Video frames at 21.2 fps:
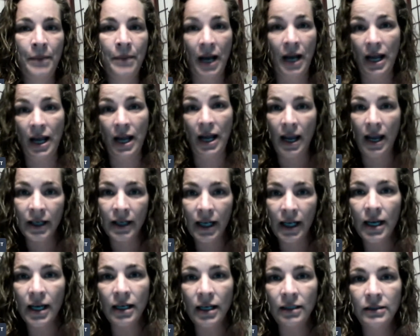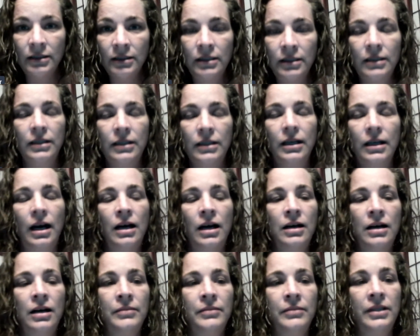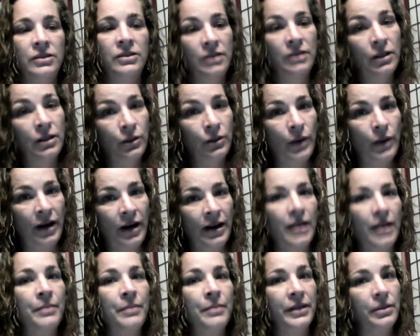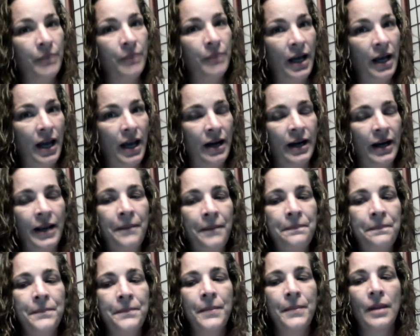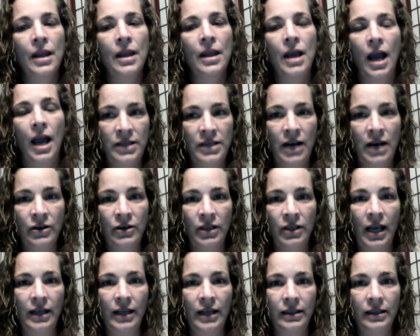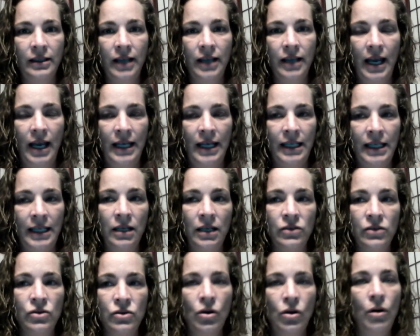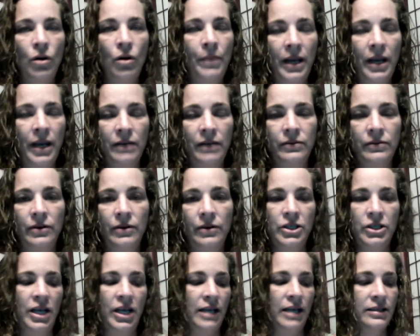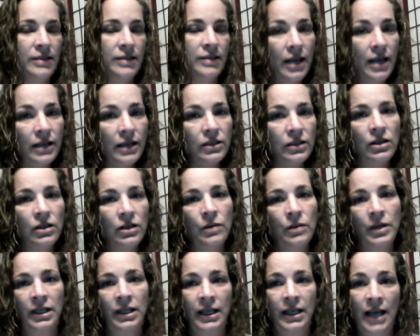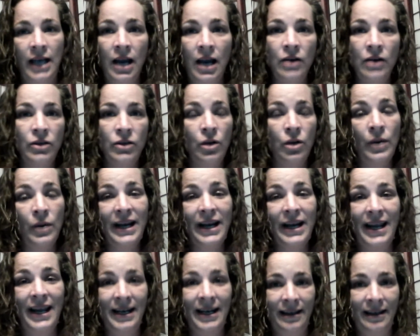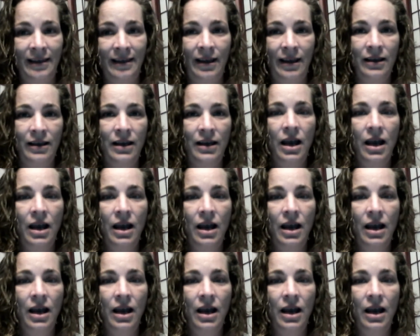It's the glute area, but the butt area, and it goes down your leg, and it can get so painful that you can't sit, you don't want to lay down, you don't want anything.